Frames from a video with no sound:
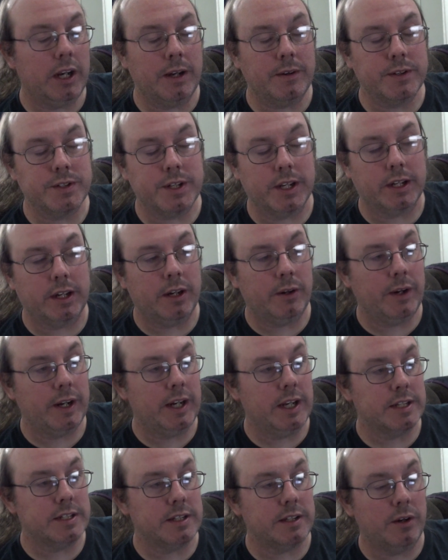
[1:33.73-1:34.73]
I was like, oh, I
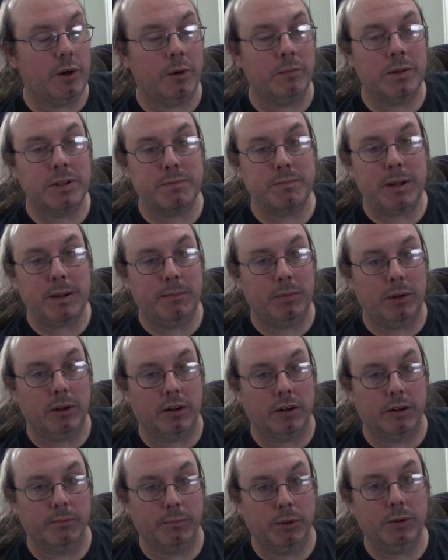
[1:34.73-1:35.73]
guess the homeless people
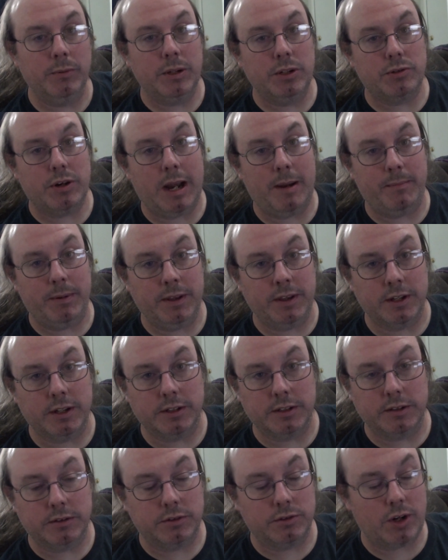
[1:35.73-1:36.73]
are booby trapping the
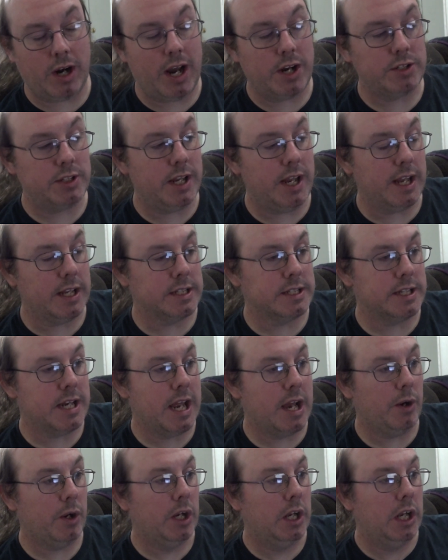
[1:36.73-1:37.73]
trash cans
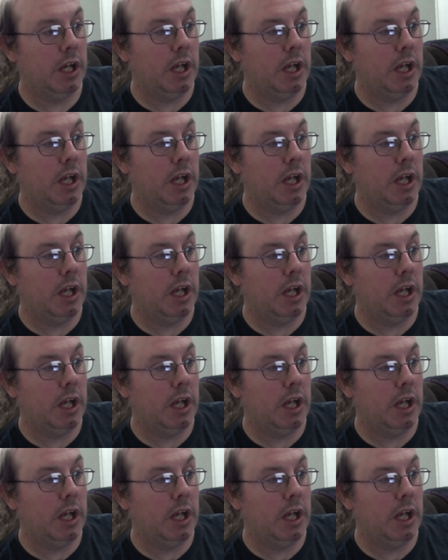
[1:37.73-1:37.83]
now.